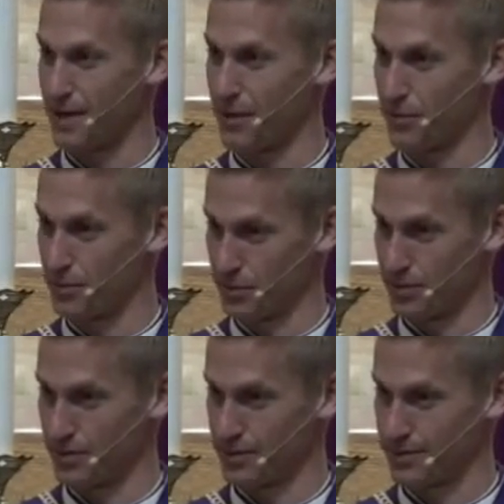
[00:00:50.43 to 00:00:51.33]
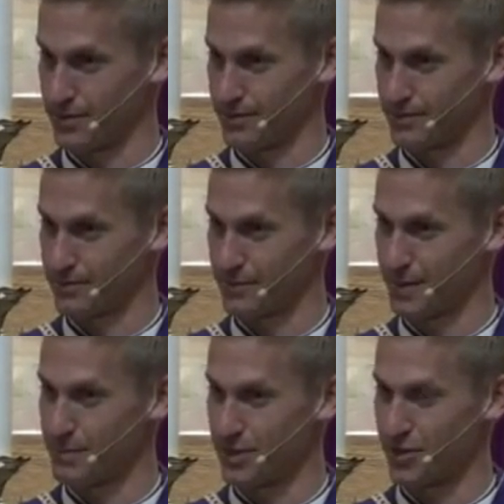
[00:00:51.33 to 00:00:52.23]
to follow the rules.
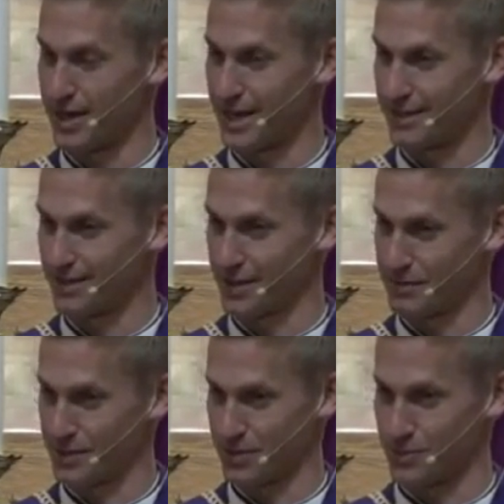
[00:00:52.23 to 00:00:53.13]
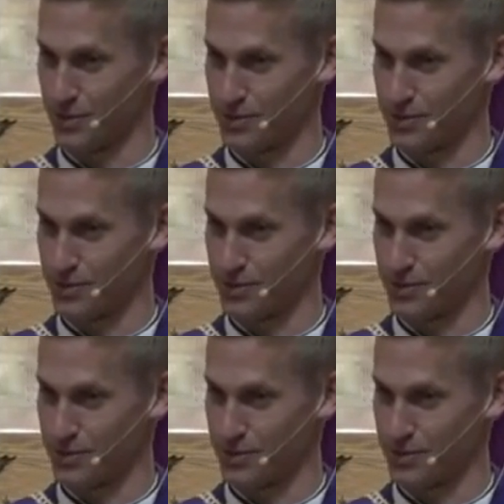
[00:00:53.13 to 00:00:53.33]
I'm going to try not to look at Mrs.